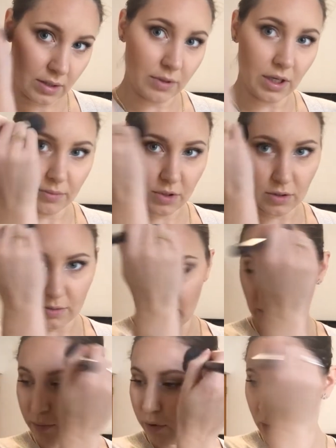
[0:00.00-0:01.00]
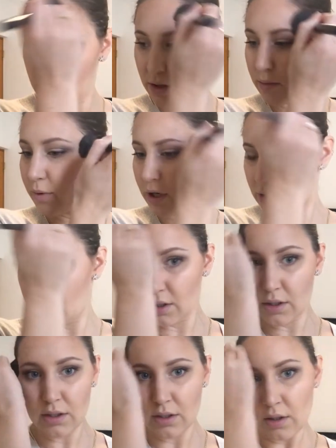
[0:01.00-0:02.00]
Sometimes those big bronzer
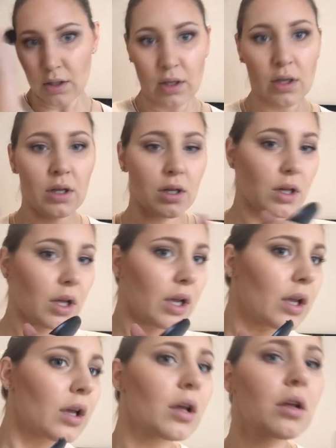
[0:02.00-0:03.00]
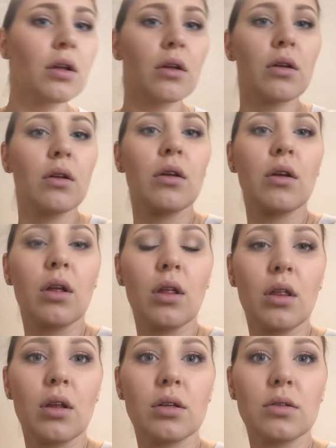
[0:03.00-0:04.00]
brushes, like
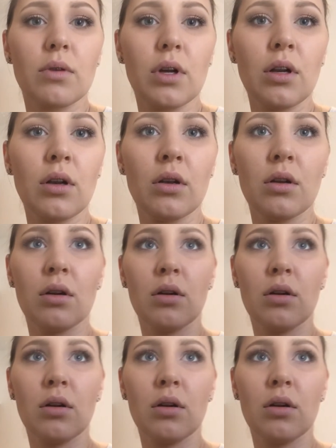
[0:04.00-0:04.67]
this one,